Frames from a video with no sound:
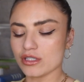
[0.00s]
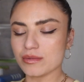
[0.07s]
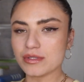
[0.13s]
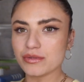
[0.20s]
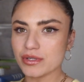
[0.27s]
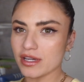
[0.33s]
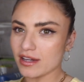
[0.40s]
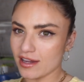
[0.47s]
to be
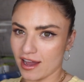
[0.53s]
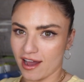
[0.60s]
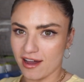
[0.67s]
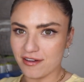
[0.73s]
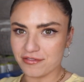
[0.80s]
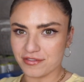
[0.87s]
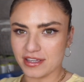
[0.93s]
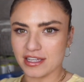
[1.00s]
doing a
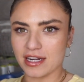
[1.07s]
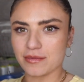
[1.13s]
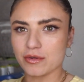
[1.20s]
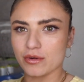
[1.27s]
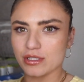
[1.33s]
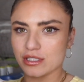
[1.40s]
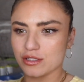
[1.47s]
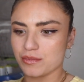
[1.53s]
cuff, and I'm
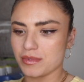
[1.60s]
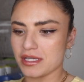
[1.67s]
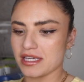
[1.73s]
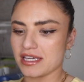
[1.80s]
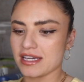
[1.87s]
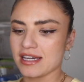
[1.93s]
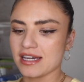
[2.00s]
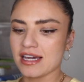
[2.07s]
going to
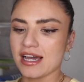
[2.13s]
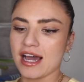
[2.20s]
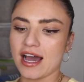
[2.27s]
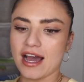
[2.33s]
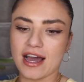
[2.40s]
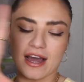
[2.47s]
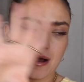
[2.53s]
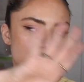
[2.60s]
be
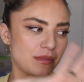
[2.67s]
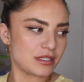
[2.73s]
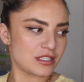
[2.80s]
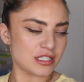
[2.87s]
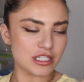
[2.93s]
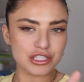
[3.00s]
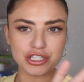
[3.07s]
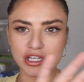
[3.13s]

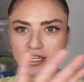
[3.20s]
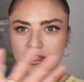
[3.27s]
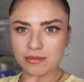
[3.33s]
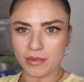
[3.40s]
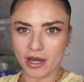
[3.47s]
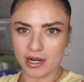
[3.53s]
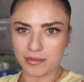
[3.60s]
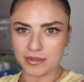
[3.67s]
cinching the
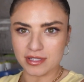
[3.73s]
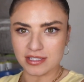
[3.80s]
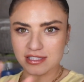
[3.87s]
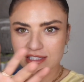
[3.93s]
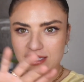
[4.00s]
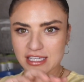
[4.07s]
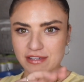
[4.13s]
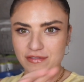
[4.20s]
bottom of the
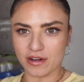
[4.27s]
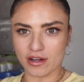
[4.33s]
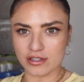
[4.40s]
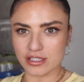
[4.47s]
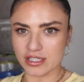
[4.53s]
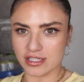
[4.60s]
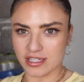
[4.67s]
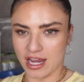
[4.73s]
sleeve
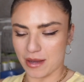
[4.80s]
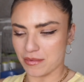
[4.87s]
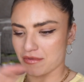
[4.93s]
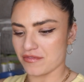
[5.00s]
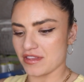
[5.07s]
onto the top of